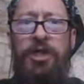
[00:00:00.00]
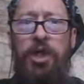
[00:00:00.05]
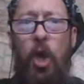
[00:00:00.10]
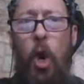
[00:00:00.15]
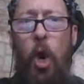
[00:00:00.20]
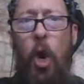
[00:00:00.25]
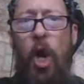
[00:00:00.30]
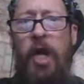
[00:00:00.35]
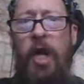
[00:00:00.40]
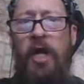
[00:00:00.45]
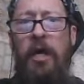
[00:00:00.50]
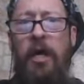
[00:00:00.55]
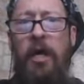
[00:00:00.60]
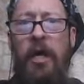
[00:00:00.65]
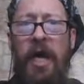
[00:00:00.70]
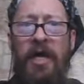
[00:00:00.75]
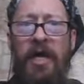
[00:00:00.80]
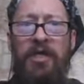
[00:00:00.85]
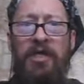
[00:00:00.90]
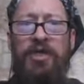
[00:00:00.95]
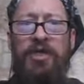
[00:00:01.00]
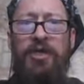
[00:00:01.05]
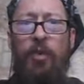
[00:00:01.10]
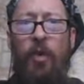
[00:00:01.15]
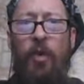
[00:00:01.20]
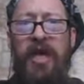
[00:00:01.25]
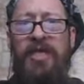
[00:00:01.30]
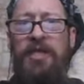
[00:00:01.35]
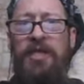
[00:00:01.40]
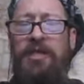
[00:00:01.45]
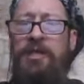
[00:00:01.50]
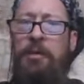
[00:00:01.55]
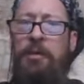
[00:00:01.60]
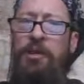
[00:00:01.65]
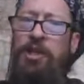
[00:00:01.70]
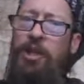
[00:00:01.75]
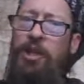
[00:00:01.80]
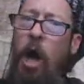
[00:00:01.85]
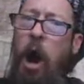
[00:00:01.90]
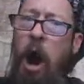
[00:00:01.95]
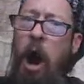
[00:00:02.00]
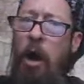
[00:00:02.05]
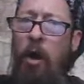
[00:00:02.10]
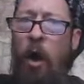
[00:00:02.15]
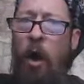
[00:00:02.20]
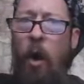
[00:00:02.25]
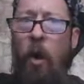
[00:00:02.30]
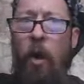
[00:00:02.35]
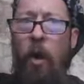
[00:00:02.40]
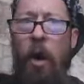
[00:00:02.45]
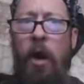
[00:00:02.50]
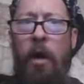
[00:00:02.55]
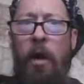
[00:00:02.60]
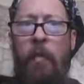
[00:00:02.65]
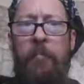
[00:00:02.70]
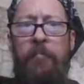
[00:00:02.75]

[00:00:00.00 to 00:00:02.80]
joy and the sweetness of sorrow?